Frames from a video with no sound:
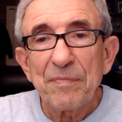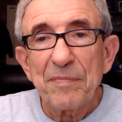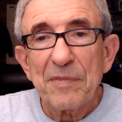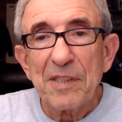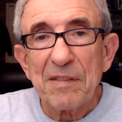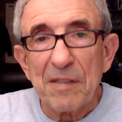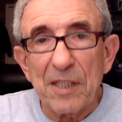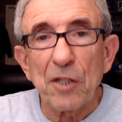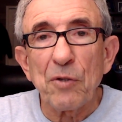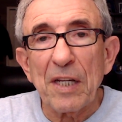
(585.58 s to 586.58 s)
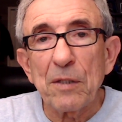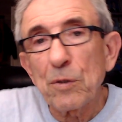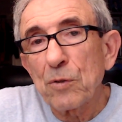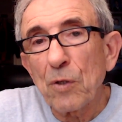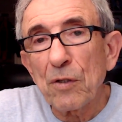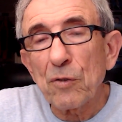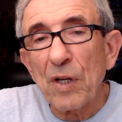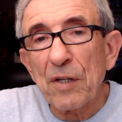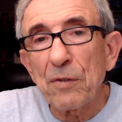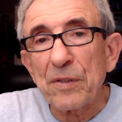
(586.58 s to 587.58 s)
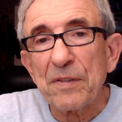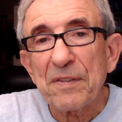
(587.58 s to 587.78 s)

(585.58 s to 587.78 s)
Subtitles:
It's either you are in control or you are not.